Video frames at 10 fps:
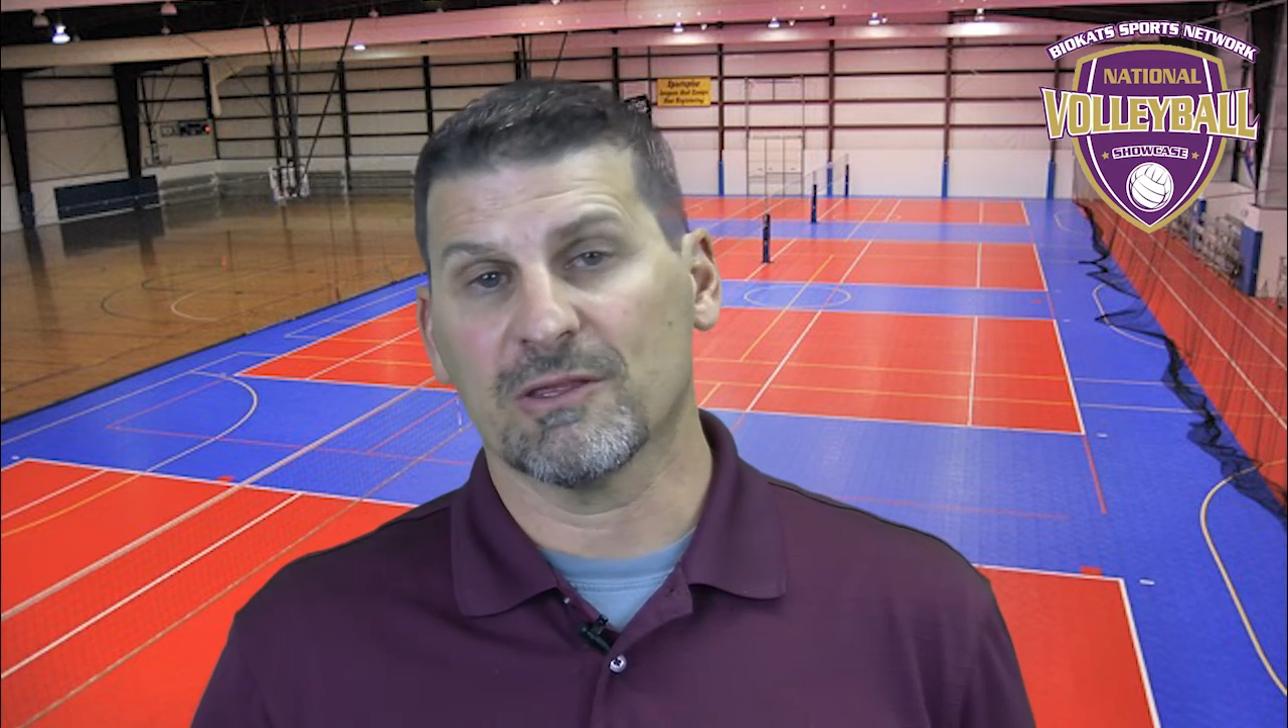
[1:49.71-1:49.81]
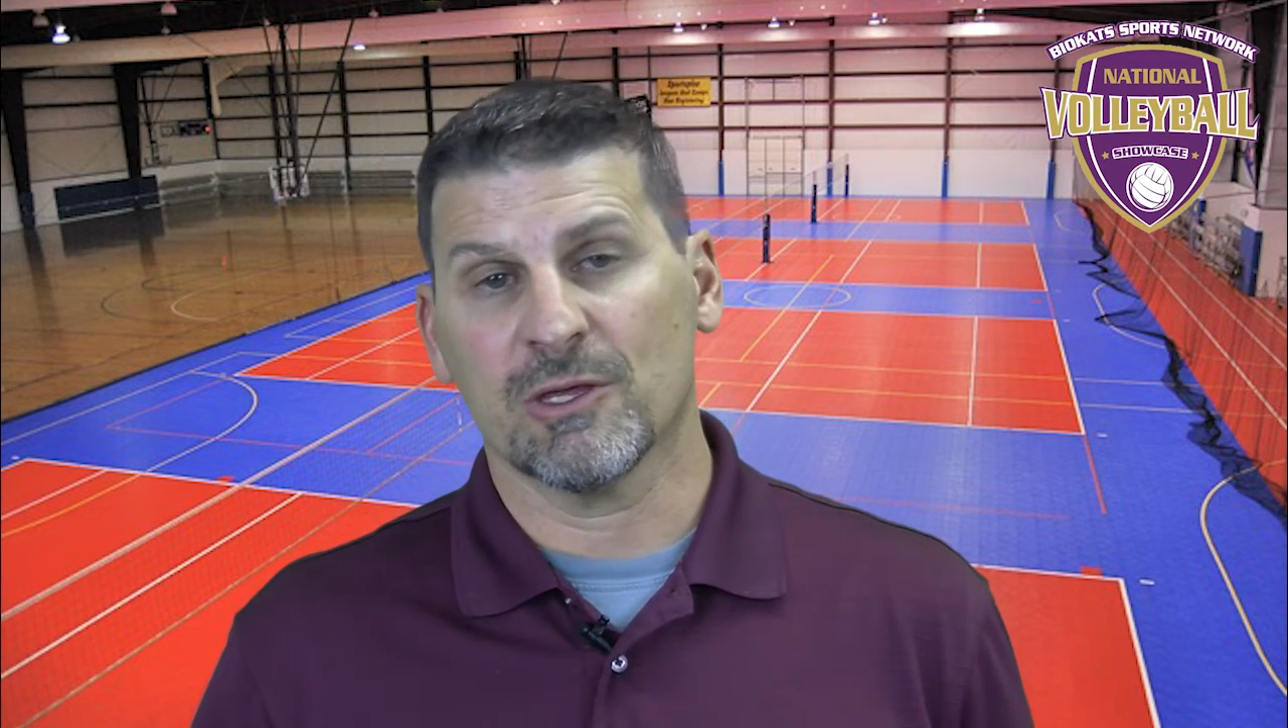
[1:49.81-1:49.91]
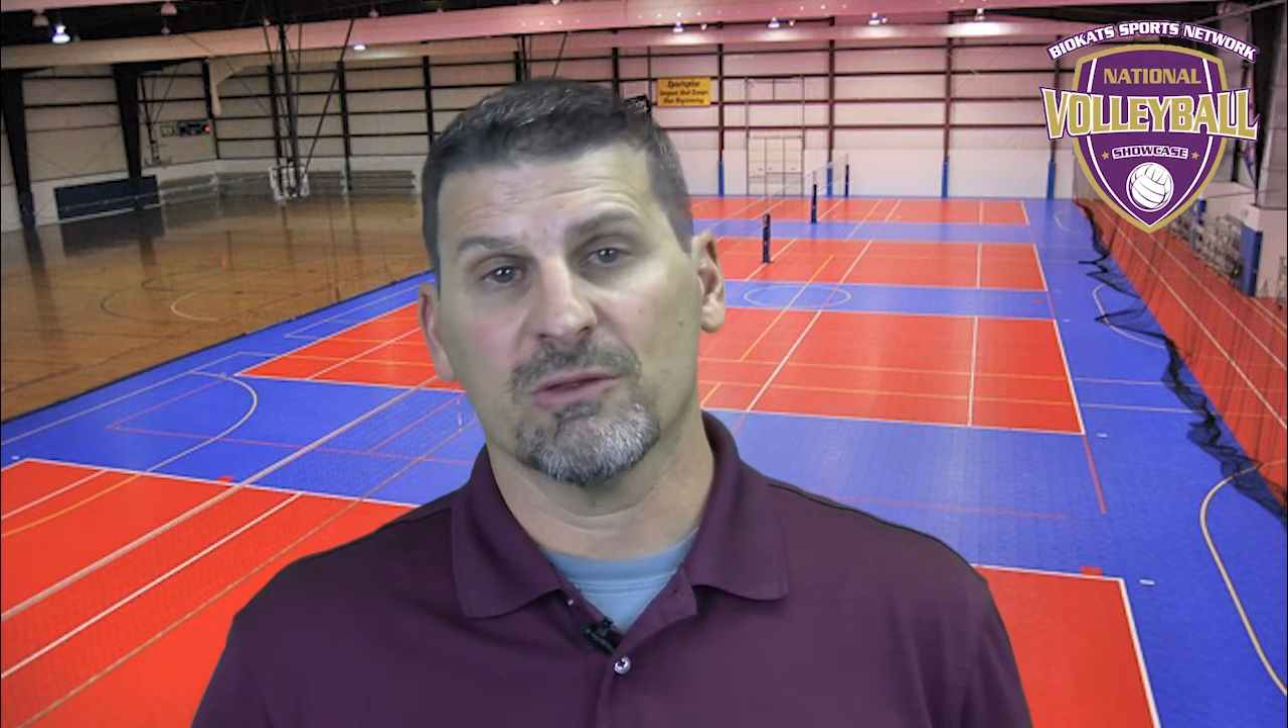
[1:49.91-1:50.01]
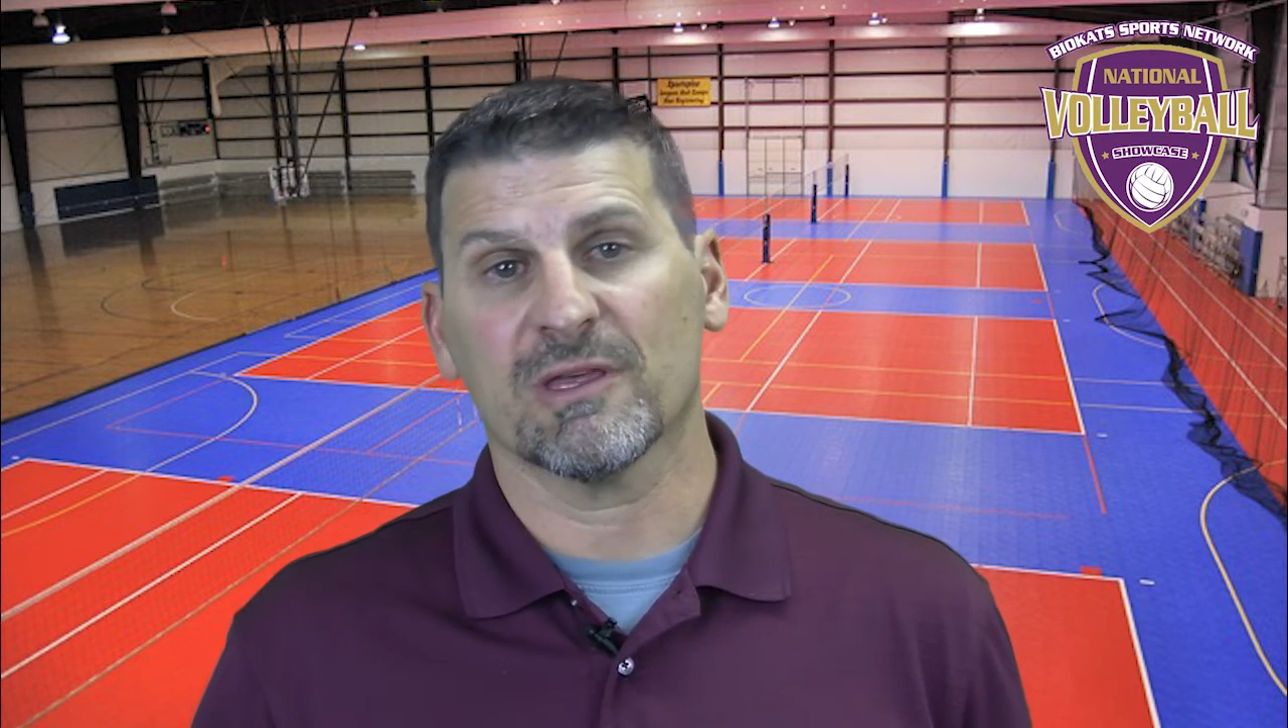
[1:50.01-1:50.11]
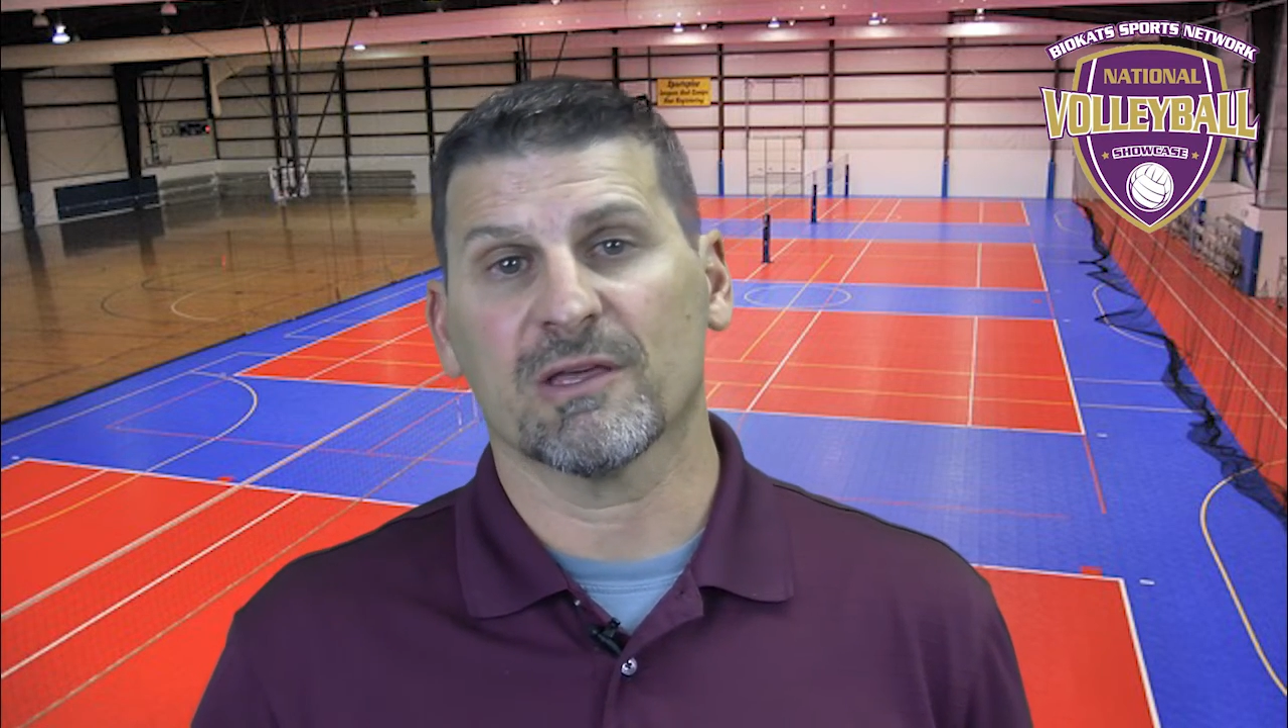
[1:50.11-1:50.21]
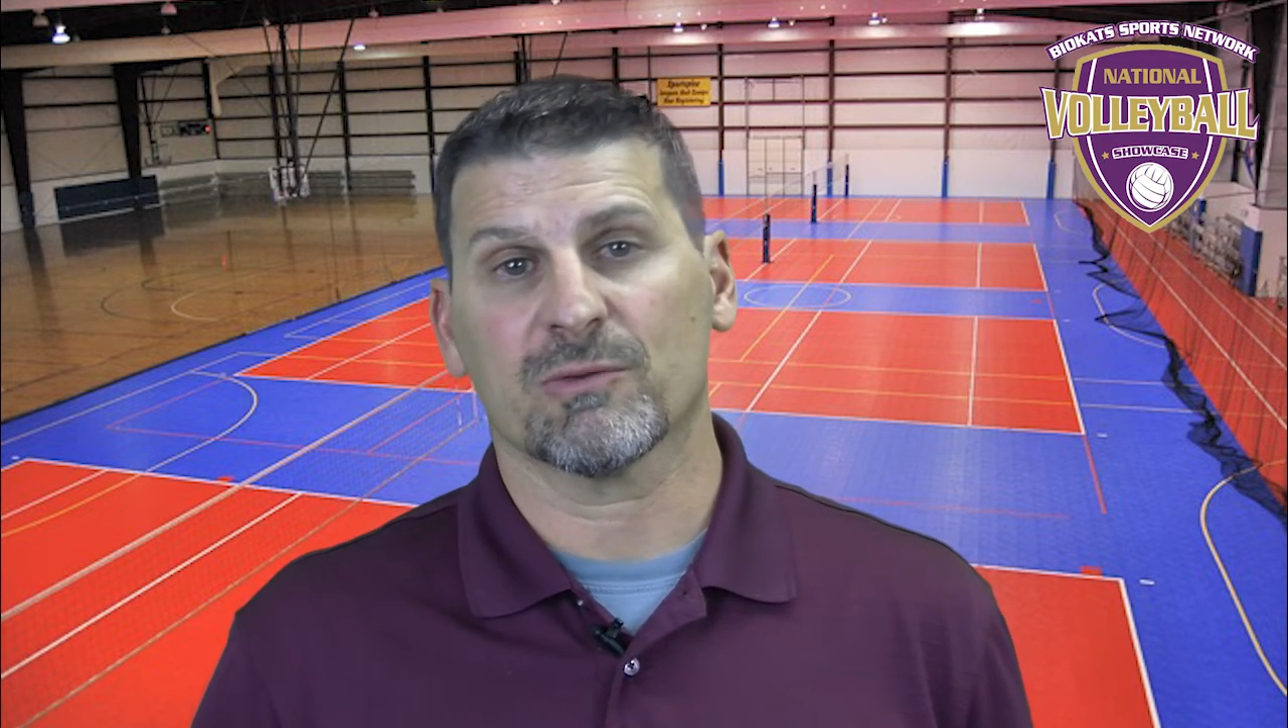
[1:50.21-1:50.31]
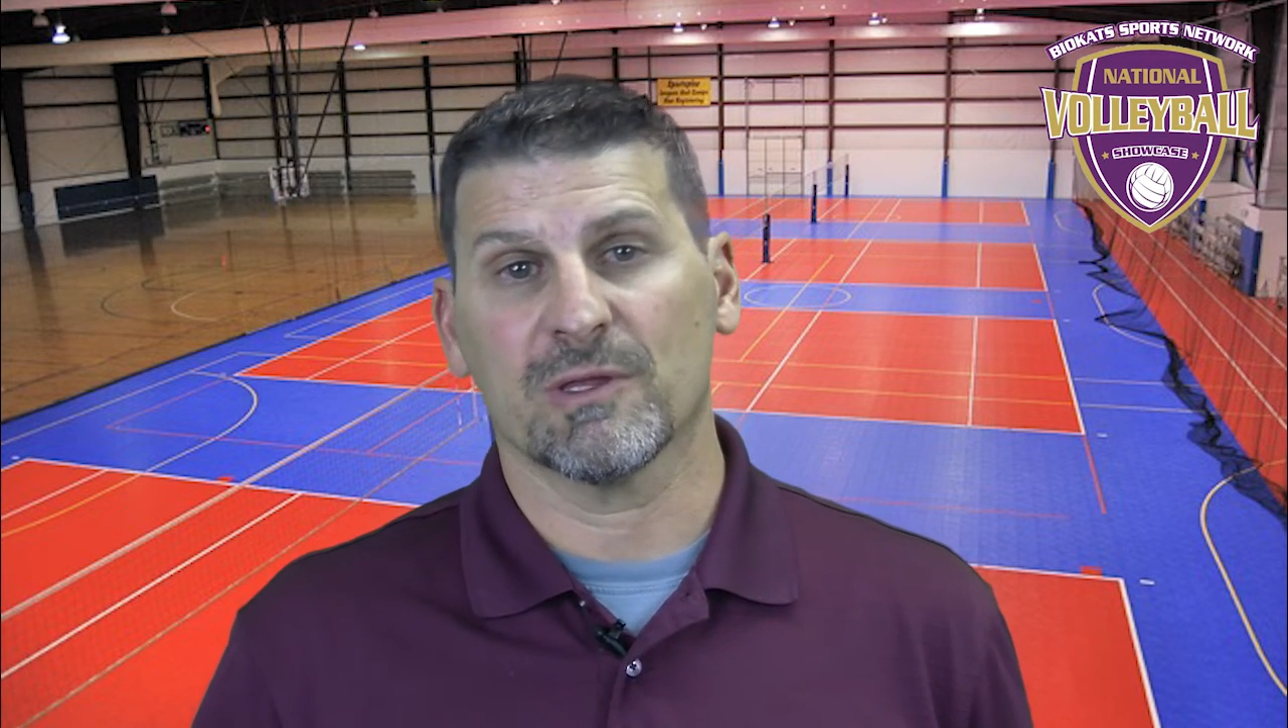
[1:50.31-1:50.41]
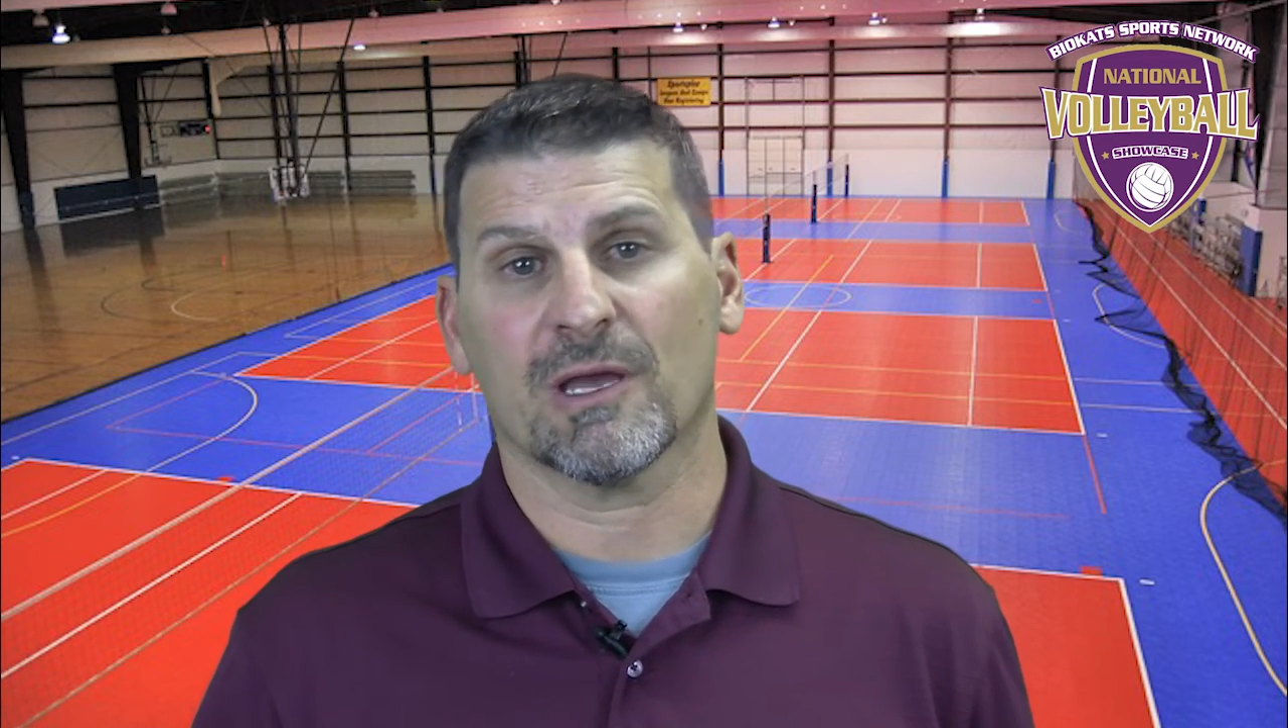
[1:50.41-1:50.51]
two things when